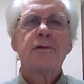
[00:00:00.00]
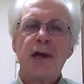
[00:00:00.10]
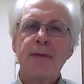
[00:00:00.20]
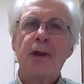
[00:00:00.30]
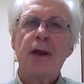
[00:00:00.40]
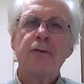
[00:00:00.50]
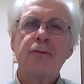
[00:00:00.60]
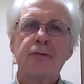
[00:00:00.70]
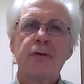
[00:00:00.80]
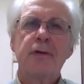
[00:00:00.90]
Tame
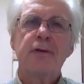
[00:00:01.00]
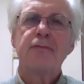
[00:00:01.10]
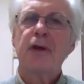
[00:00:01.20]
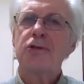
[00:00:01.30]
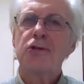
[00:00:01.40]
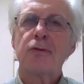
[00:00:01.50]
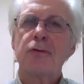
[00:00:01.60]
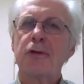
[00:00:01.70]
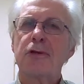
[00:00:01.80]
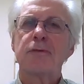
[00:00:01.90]
enough to venture
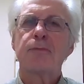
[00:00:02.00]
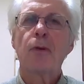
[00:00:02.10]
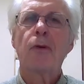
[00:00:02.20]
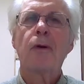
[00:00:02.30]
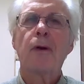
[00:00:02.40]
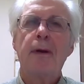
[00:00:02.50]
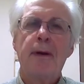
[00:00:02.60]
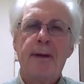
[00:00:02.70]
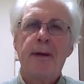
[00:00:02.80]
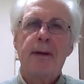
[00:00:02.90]
and explore,
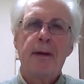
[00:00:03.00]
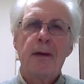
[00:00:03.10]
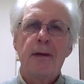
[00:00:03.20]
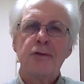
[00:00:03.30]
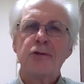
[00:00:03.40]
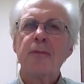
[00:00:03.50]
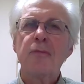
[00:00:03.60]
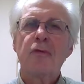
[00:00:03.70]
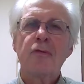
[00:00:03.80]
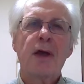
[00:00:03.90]

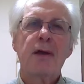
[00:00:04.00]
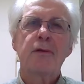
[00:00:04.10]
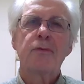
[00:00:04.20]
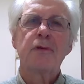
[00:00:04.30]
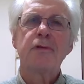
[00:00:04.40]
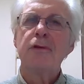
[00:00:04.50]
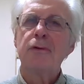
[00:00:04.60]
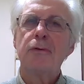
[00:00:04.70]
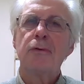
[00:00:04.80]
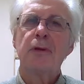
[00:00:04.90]
gem flecked with
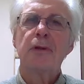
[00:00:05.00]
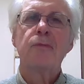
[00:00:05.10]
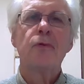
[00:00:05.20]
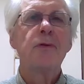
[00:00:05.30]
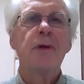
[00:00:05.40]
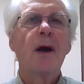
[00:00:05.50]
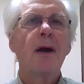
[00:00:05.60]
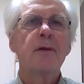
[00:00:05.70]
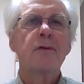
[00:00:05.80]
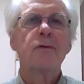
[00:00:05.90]
dew in the Bruny
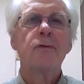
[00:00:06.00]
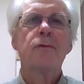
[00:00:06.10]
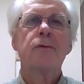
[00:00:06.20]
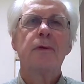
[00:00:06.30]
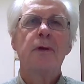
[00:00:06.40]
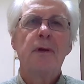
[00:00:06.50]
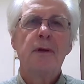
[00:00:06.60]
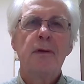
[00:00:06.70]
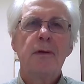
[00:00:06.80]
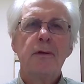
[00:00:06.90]
Island dawn,
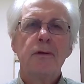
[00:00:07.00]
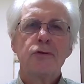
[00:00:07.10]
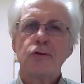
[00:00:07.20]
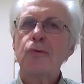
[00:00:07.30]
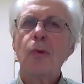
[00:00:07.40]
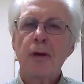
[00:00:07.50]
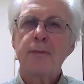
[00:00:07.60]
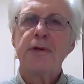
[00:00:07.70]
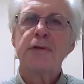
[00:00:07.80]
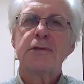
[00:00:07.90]
two
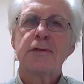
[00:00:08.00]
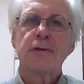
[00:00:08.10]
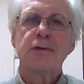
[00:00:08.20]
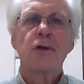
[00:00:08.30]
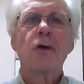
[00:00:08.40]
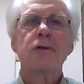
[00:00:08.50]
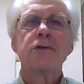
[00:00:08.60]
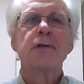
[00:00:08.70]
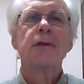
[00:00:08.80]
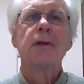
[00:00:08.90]
wallabies stock
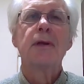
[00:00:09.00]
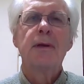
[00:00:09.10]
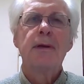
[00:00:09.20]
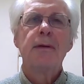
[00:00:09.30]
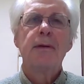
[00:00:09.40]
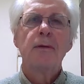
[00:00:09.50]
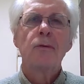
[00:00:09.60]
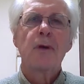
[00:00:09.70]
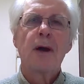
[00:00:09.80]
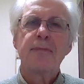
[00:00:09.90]
still,
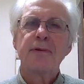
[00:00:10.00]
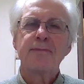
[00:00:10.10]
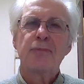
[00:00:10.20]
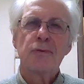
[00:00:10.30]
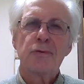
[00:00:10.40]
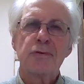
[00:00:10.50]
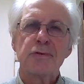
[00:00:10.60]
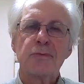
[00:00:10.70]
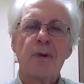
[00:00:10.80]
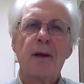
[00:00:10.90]
look up and
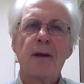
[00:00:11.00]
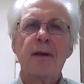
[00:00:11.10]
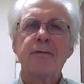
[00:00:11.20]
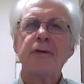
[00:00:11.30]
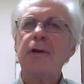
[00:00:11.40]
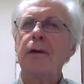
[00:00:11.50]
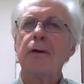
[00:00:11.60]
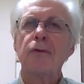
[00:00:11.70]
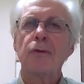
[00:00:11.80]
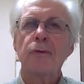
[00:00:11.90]
pause while feeding
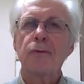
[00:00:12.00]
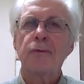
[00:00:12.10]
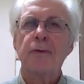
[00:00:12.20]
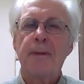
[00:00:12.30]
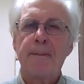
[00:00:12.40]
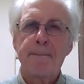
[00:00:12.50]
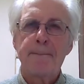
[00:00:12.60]
on the lawn.